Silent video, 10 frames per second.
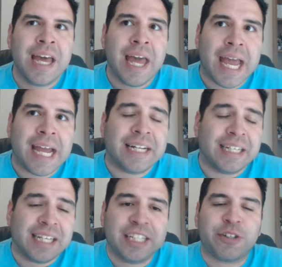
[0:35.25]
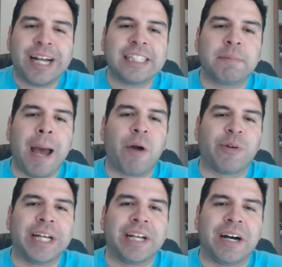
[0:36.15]
And he tries
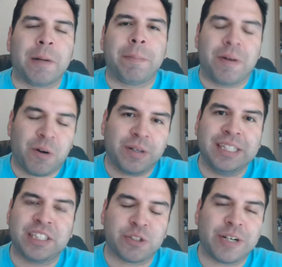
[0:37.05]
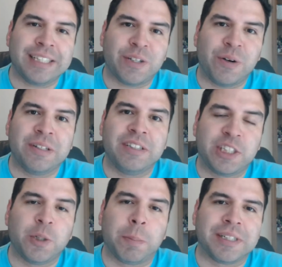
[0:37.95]
powering up, or he tries going
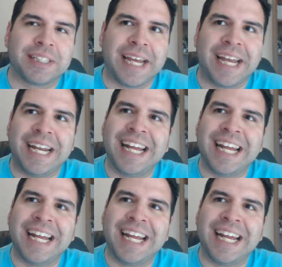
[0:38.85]
Super Saiyan,